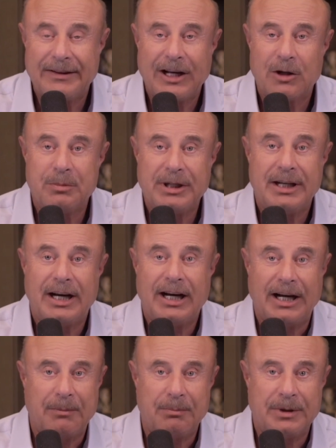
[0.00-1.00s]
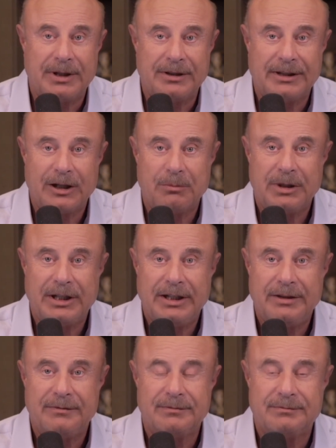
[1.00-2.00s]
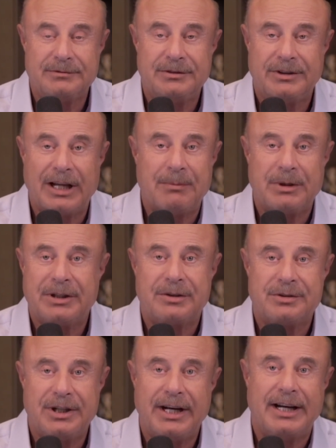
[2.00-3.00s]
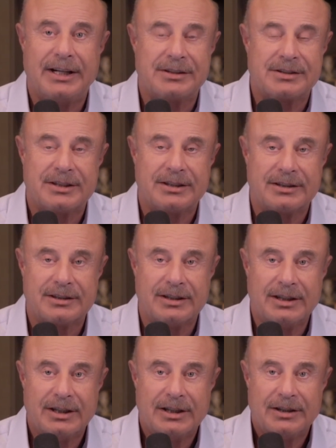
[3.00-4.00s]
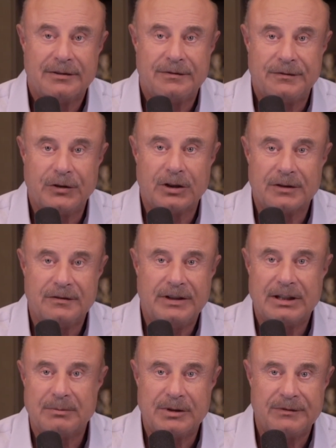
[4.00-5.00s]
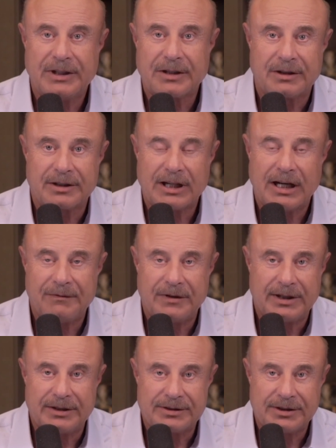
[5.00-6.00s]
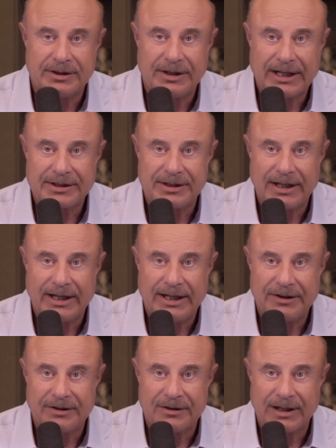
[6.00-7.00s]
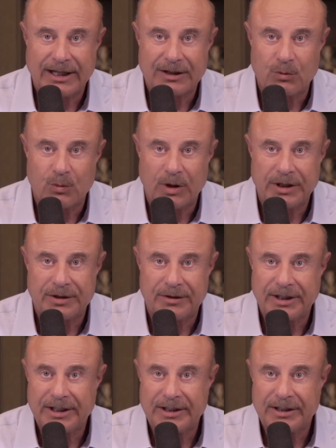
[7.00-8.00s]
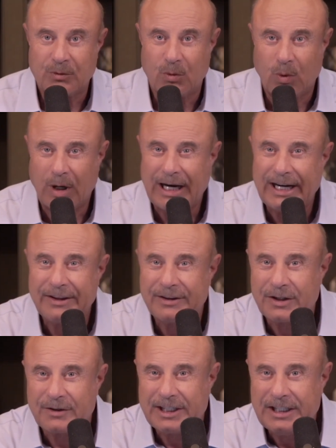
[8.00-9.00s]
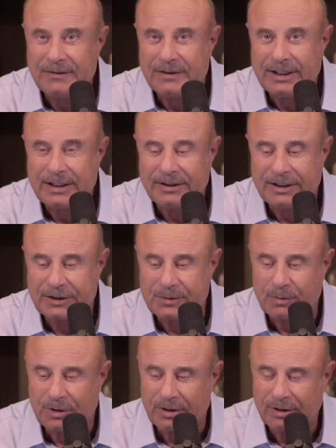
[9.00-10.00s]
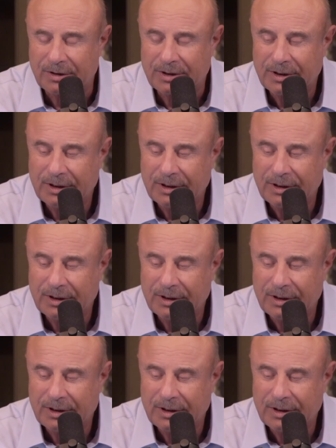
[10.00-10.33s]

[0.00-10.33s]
they'll be up and they'll be thumping their chest and full of vim and vigor and confidence. And the next day they're like wondering why they're even in this world.